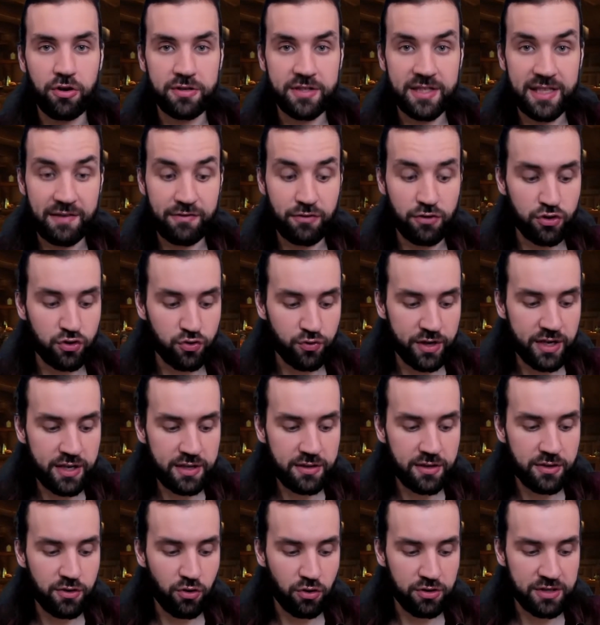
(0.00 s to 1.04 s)

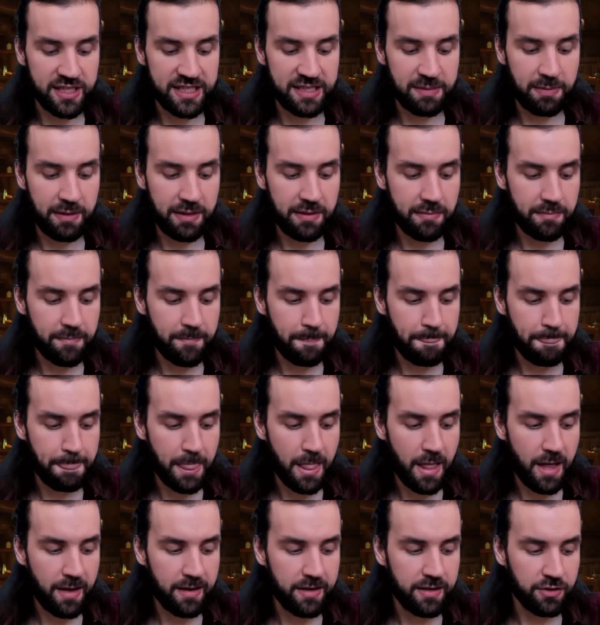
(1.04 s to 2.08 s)
self-restraint, your discipline,
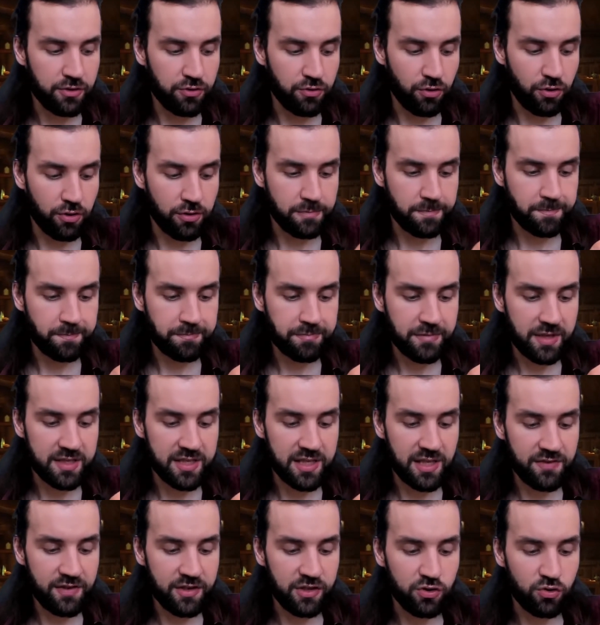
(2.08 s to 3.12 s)
your
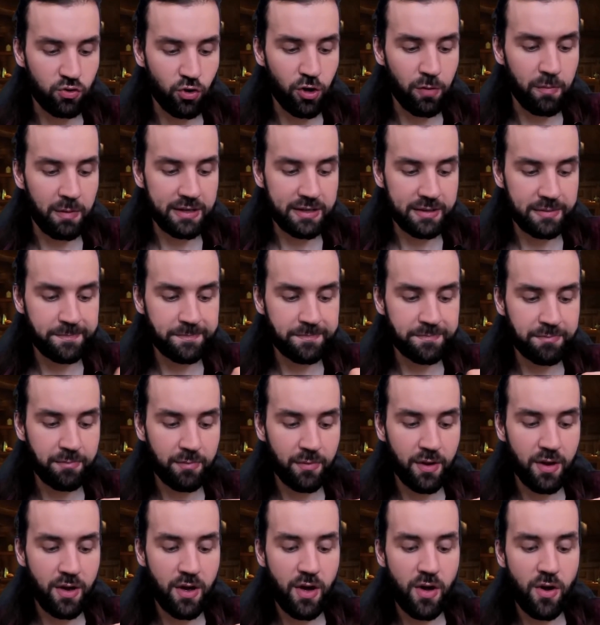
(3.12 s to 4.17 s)
self-control, but
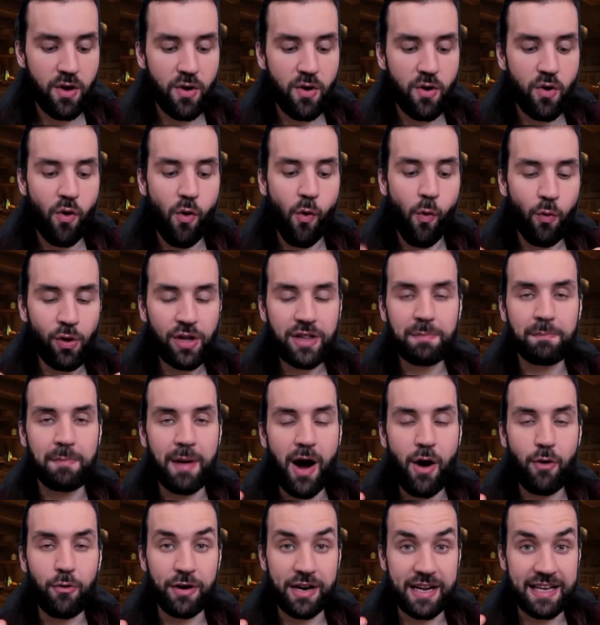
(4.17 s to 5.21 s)

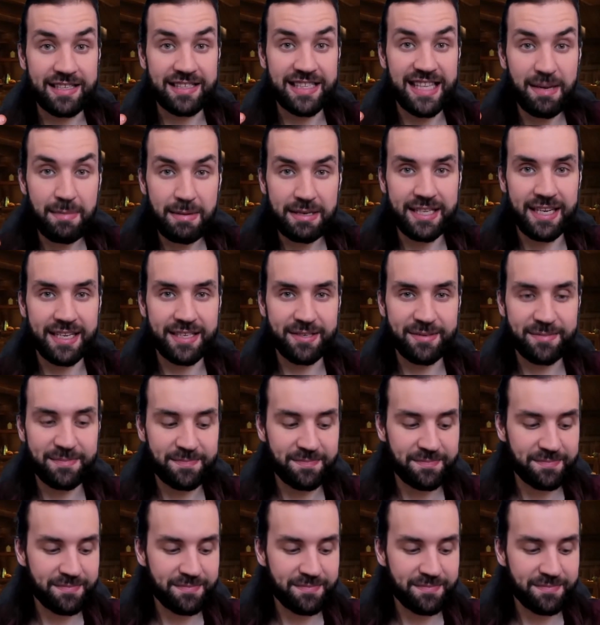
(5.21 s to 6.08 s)
willpower is limited.